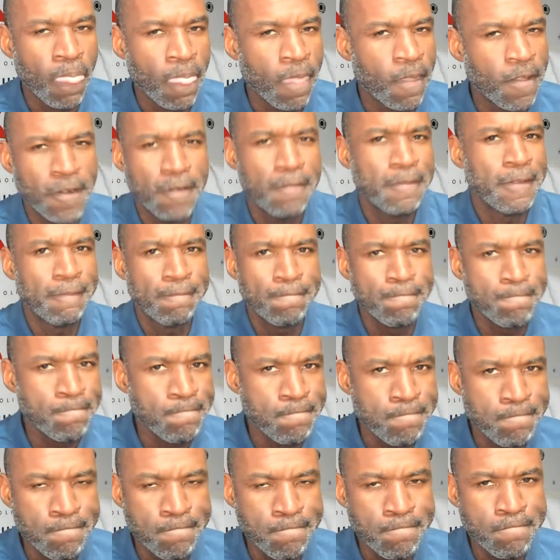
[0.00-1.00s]
You know what I mean?
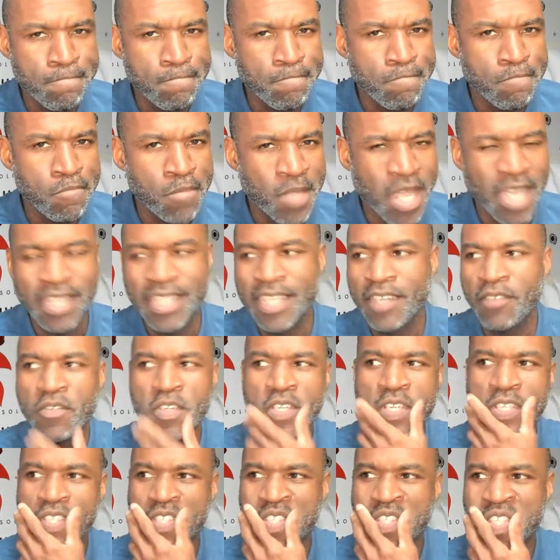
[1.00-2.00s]
I think
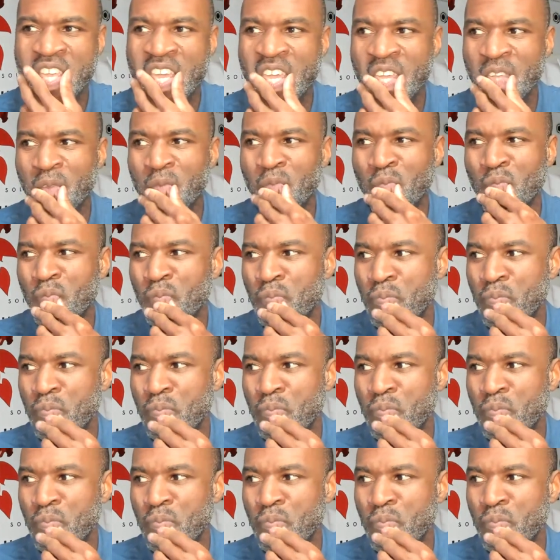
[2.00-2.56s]
we just take